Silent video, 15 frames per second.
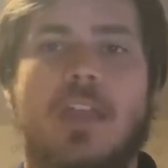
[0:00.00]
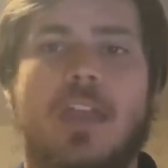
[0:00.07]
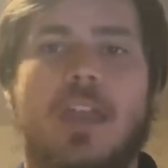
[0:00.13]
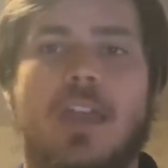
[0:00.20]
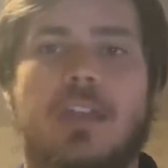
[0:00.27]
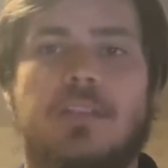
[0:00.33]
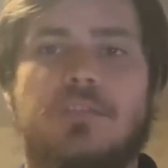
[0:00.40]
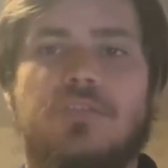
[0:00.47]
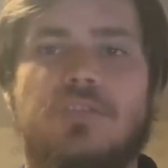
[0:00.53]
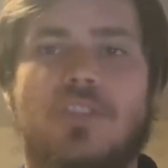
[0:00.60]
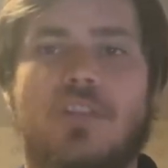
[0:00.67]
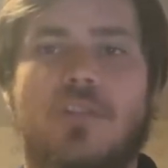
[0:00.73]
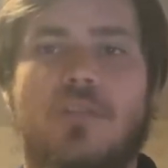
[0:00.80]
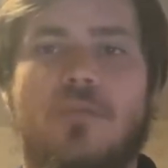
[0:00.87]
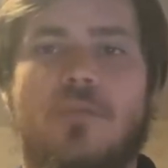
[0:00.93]
And
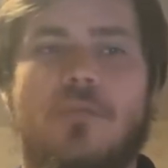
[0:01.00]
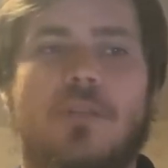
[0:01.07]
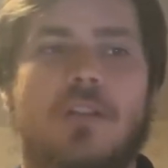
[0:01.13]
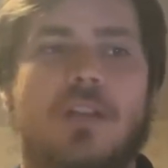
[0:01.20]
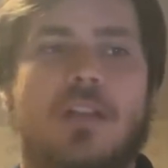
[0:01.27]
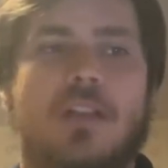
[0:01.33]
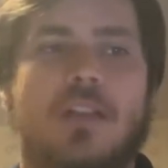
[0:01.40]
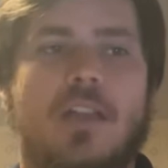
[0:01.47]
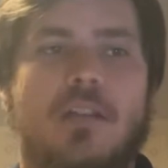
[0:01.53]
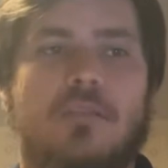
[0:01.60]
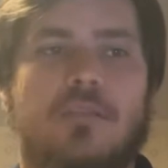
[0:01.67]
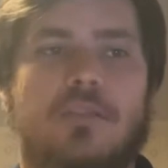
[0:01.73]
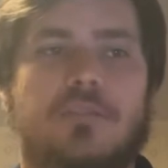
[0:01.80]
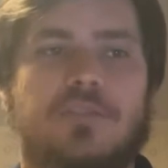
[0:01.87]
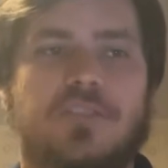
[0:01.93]
so they
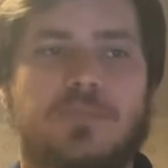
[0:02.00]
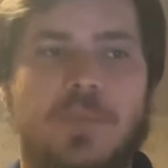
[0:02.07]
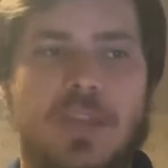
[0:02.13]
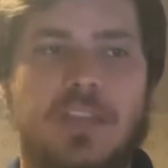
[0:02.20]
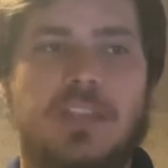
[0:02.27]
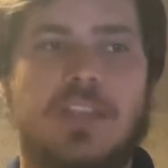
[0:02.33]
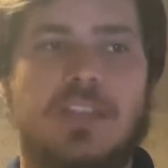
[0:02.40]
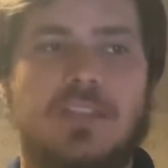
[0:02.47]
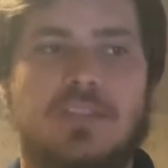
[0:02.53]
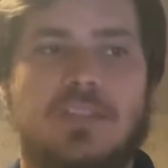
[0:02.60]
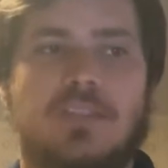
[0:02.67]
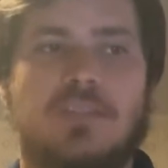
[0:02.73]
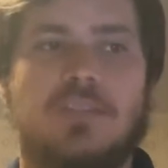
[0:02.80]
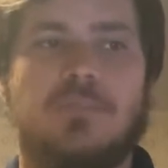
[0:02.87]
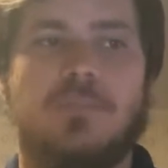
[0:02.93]
were called
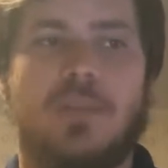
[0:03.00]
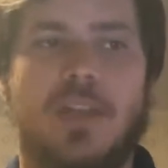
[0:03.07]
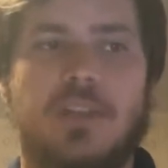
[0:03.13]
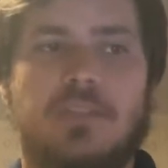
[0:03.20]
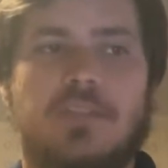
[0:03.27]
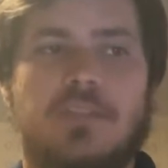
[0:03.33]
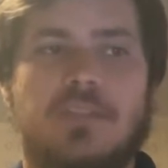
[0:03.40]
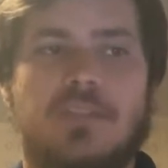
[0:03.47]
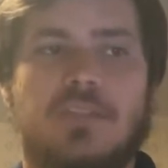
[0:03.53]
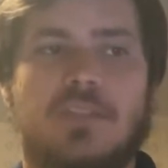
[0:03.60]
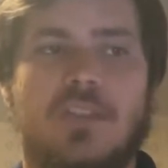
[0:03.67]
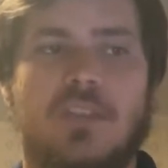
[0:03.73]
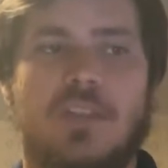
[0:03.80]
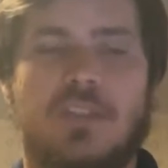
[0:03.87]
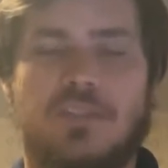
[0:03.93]
speakeasies,
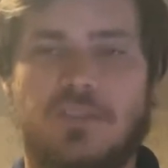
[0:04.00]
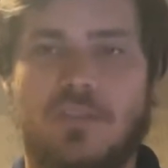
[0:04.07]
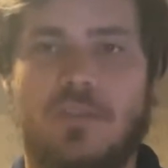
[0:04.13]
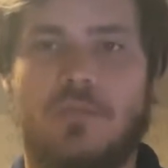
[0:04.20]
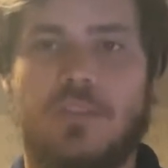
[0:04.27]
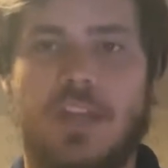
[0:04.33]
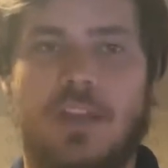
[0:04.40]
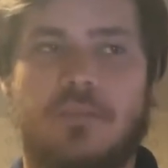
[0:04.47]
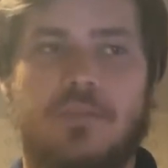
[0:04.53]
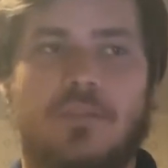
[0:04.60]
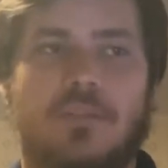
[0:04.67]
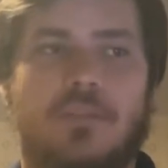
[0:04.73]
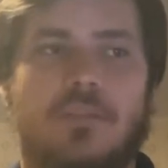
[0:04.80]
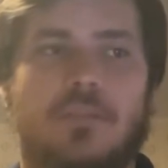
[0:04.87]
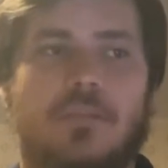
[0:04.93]
places that sold
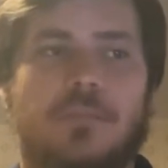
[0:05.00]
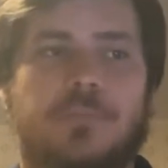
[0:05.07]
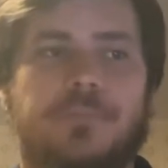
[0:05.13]
alcohol.